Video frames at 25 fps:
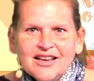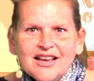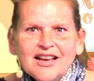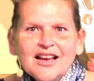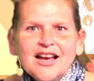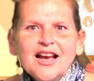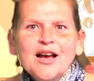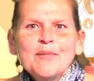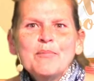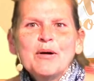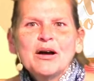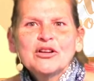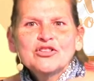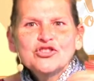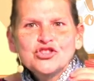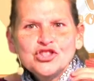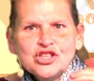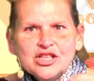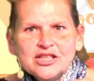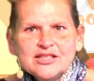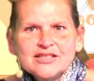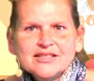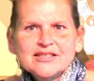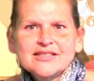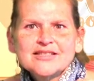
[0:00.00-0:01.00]
about
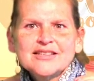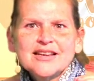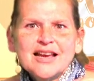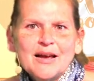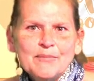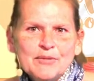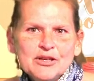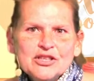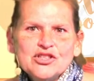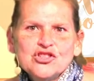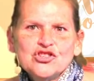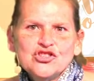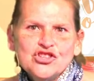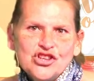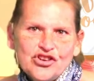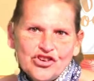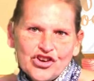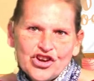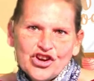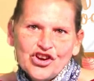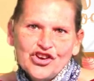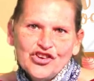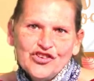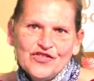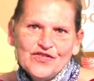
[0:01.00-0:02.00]
Jesus coming to
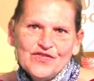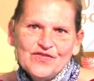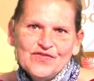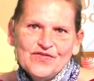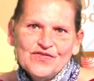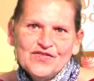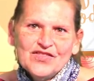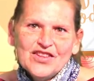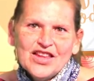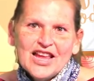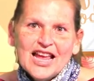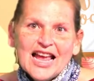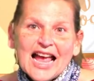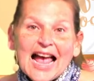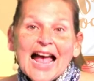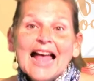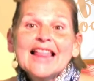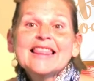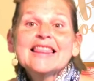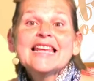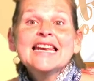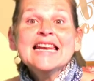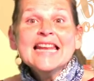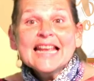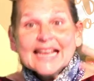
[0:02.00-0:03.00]
Jericho.
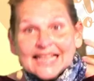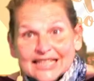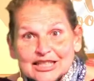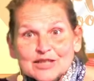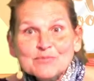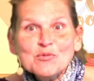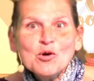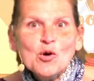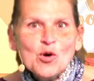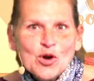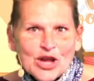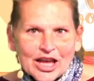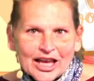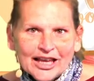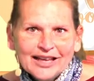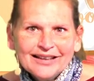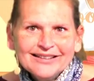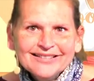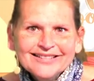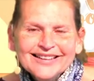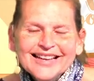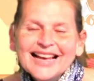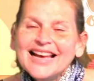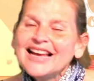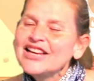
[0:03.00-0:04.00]
And the next morning,
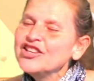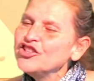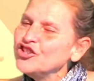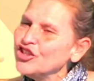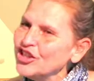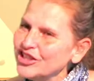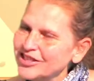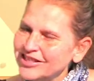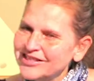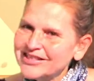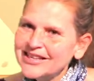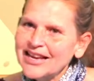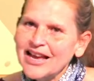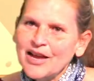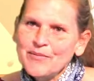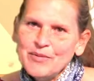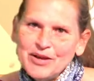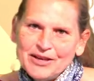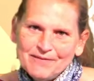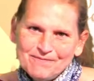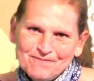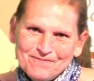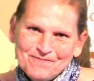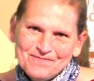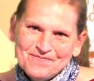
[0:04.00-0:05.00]
Jesus came
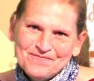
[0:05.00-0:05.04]
in.